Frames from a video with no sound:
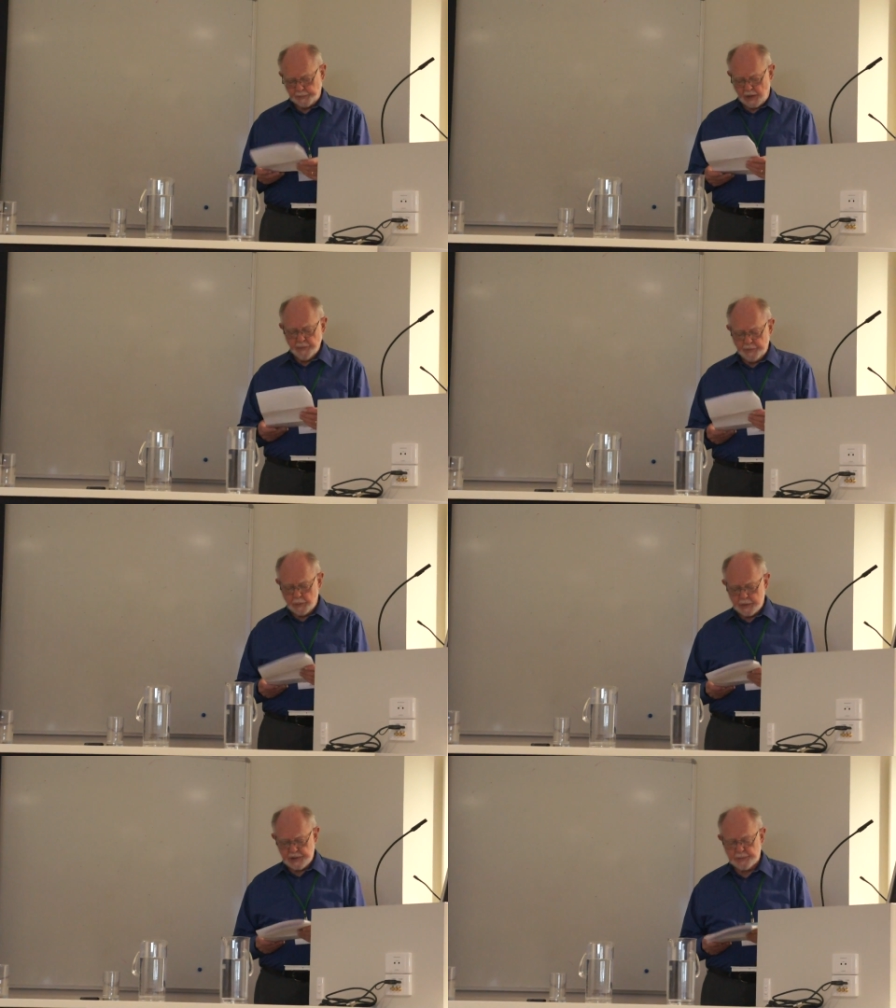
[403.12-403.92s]

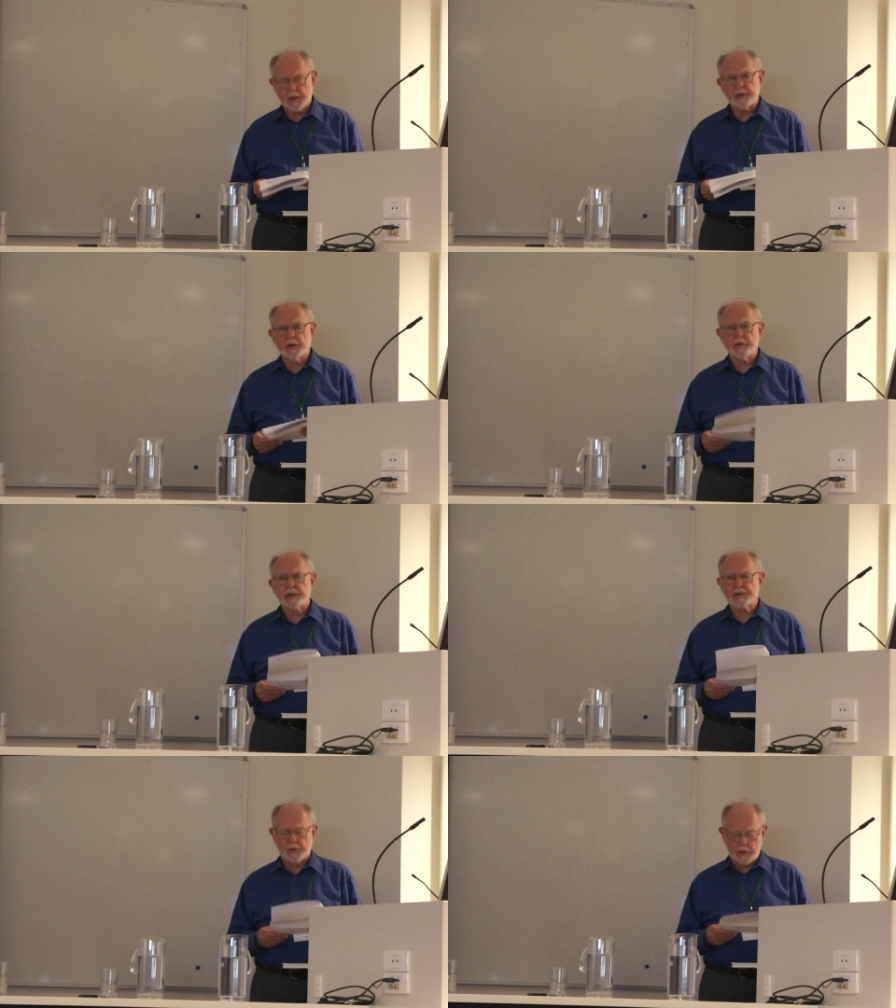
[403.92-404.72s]
influenced by
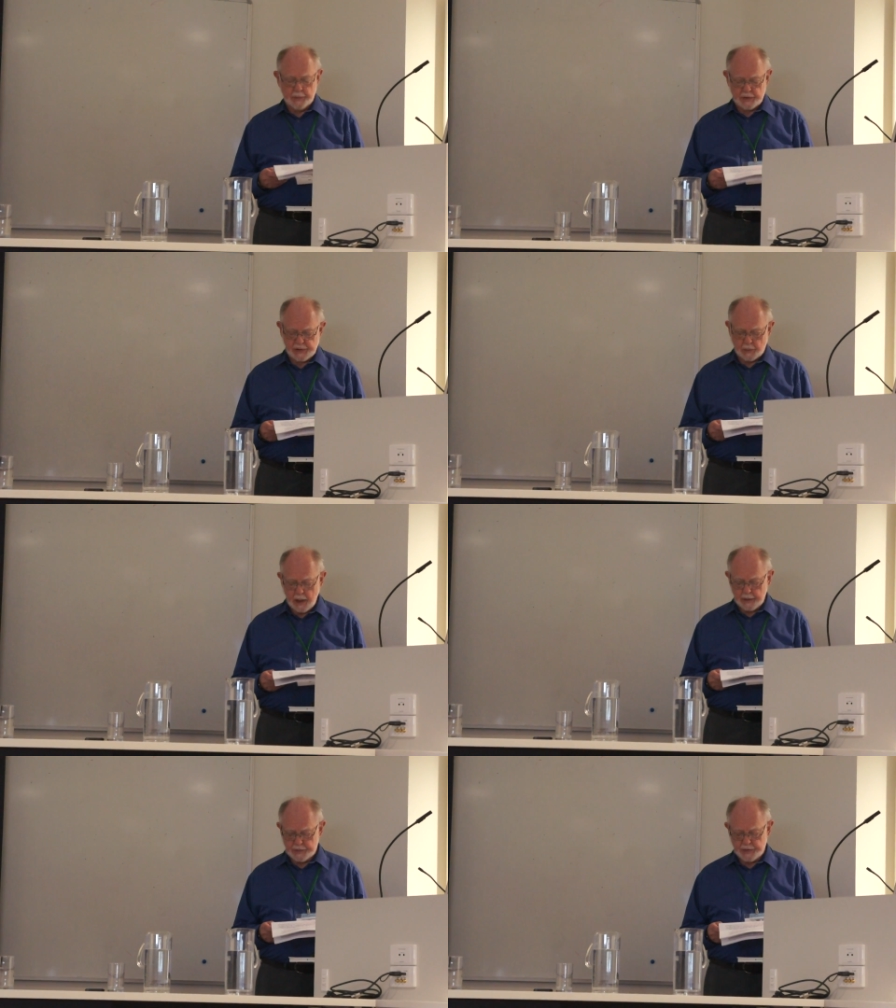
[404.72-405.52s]
various vertebrate
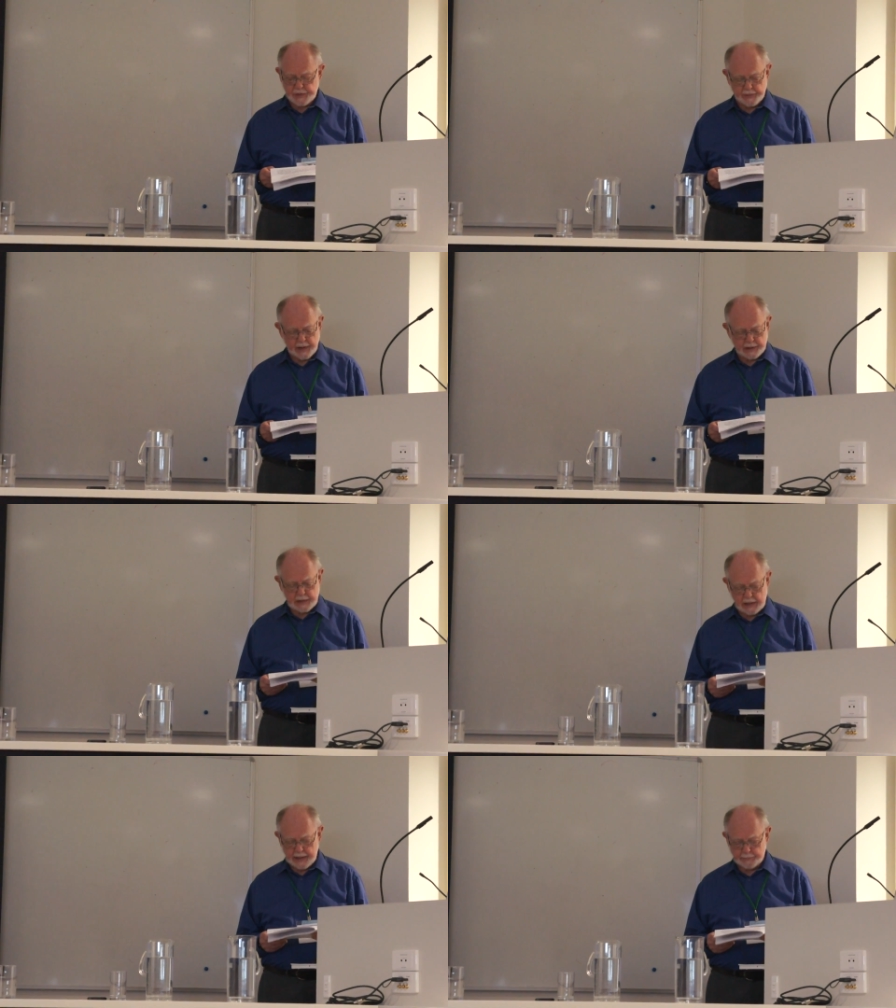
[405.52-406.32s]
zoologists of that
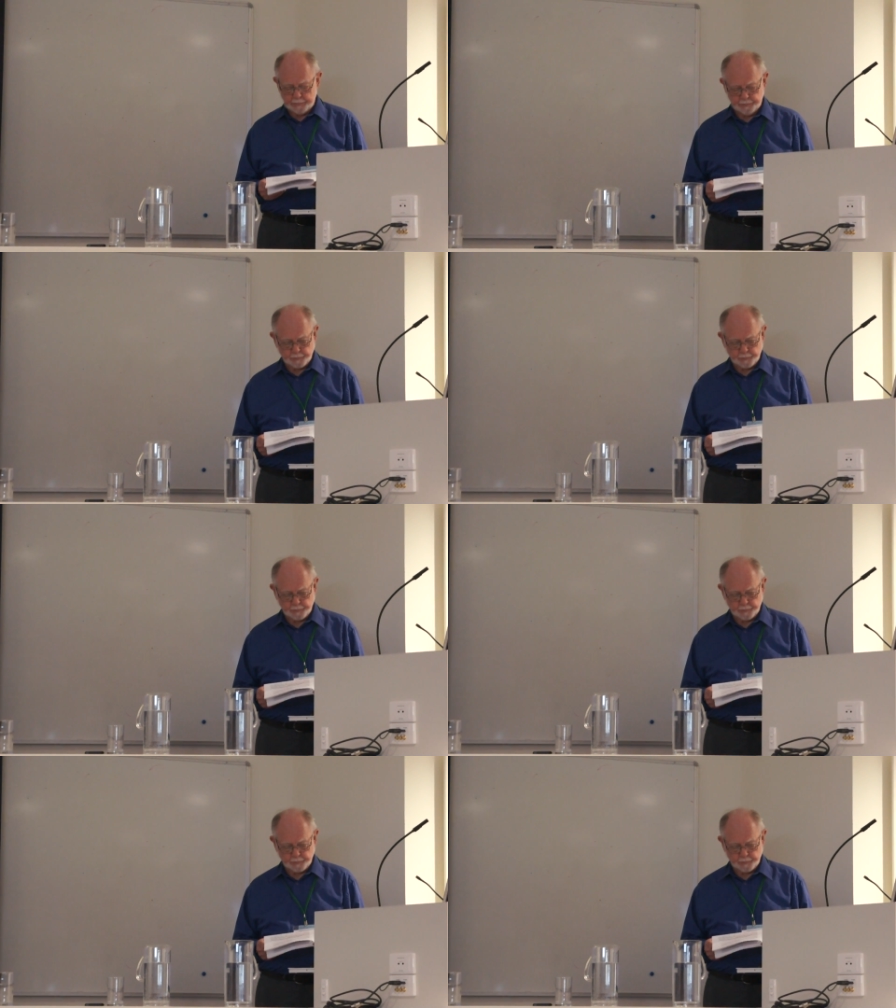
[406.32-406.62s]
time.